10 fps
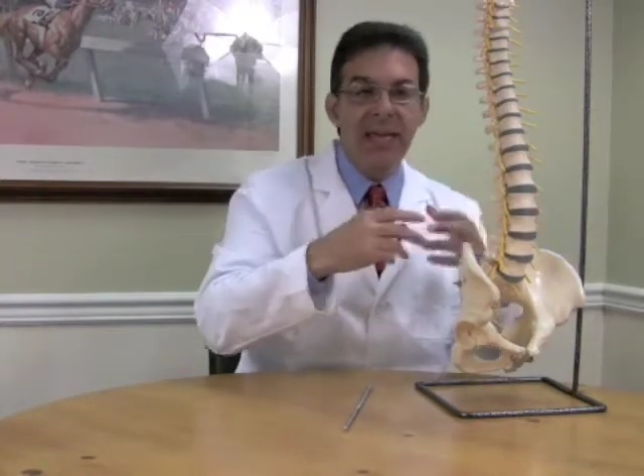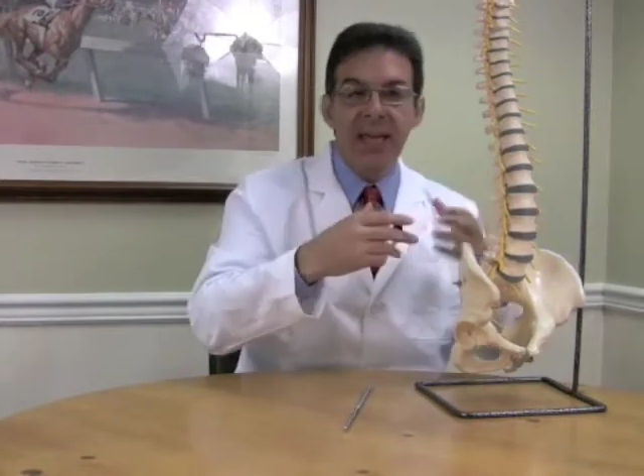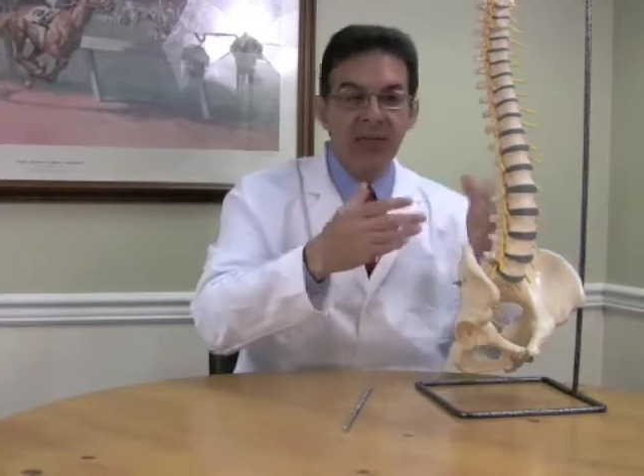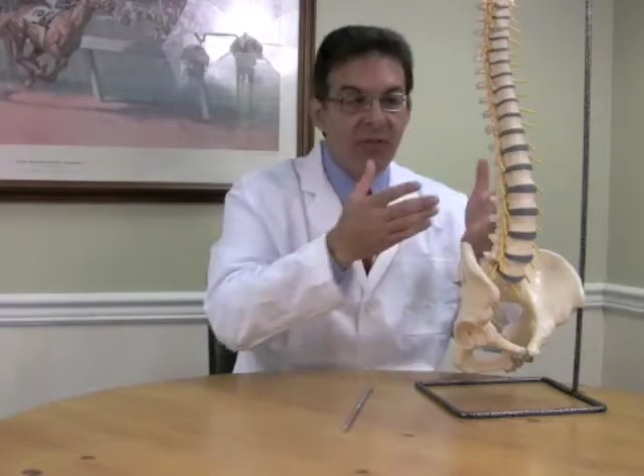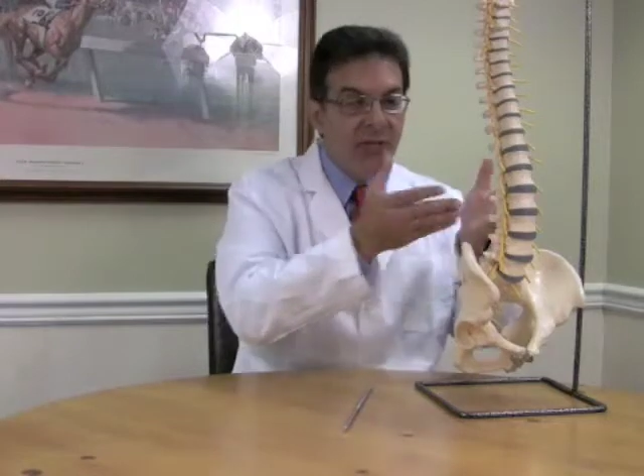
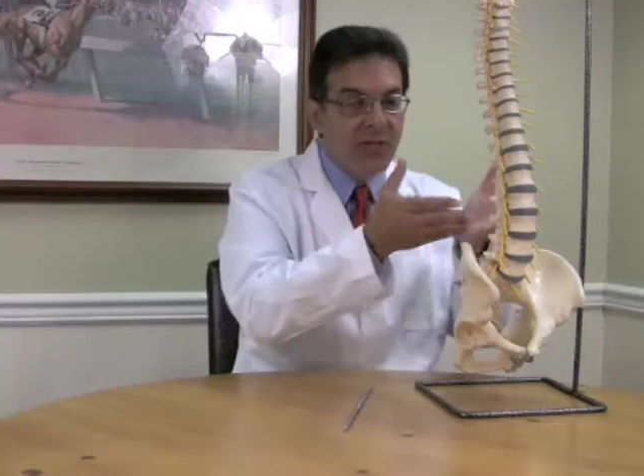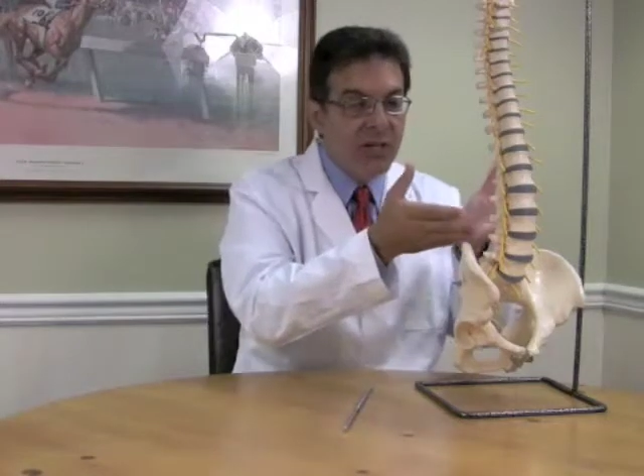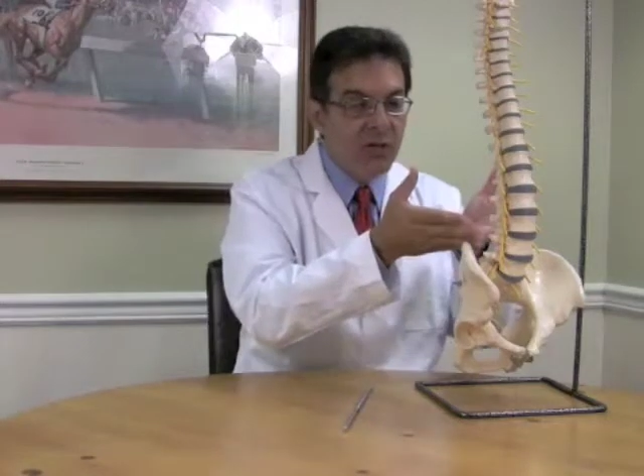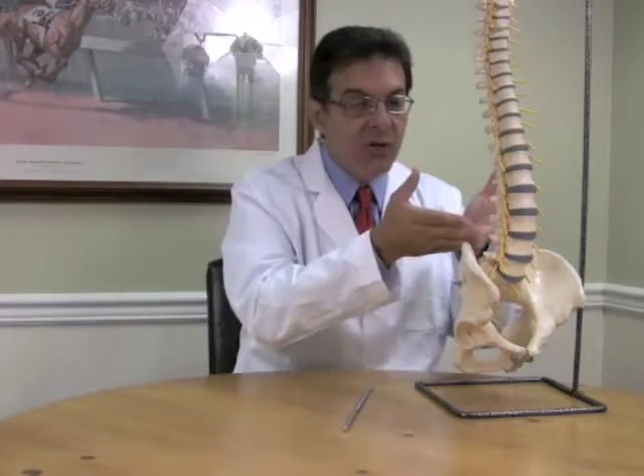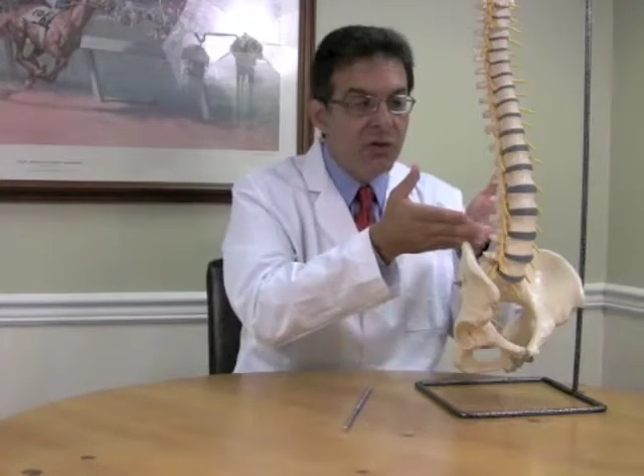and the
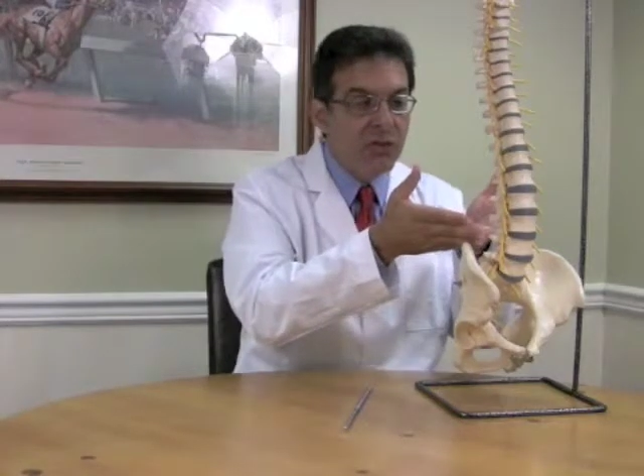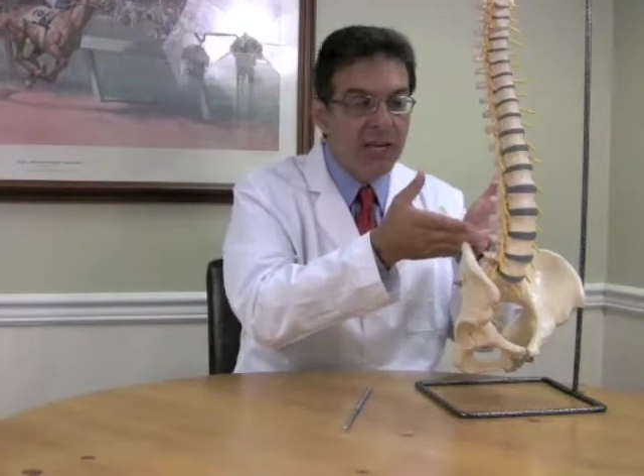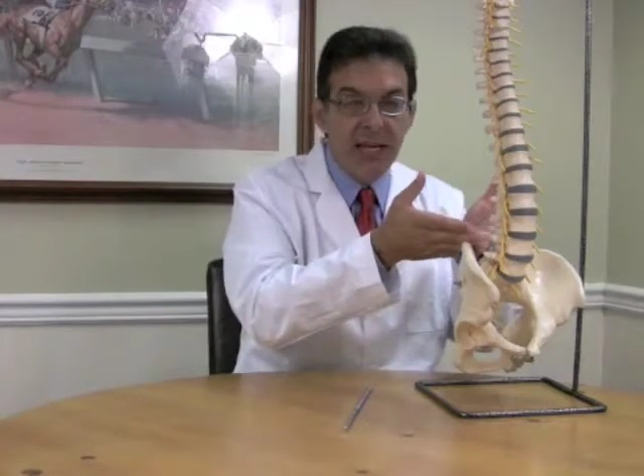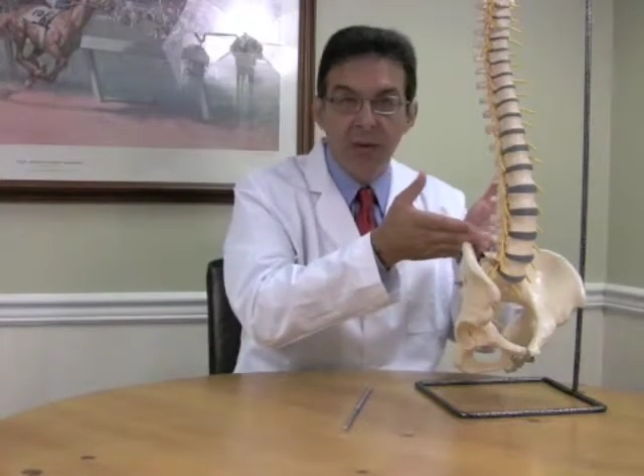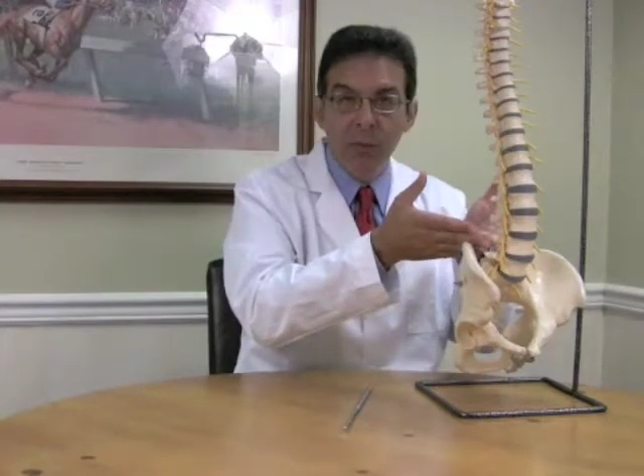tissues
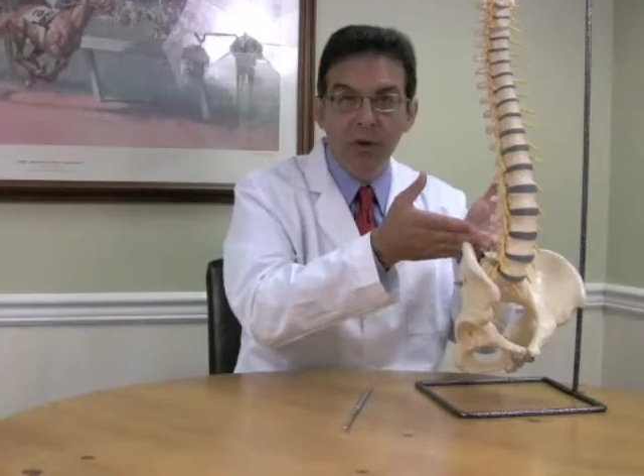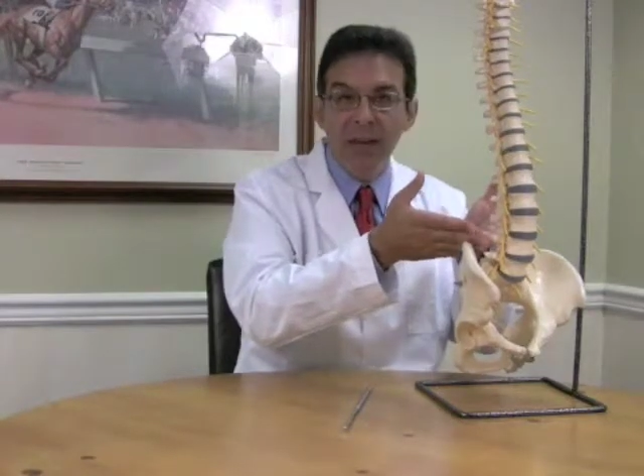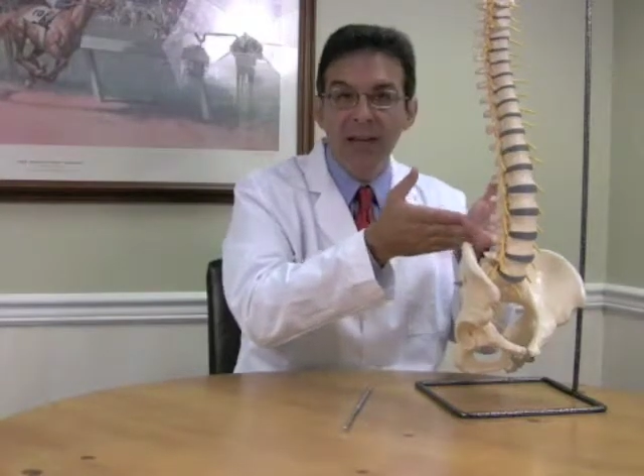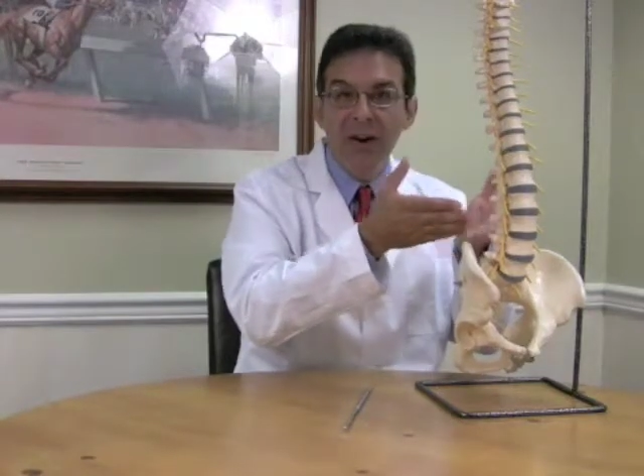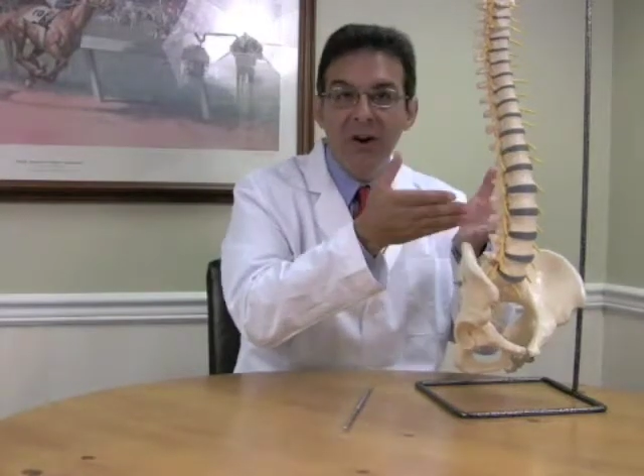inwardly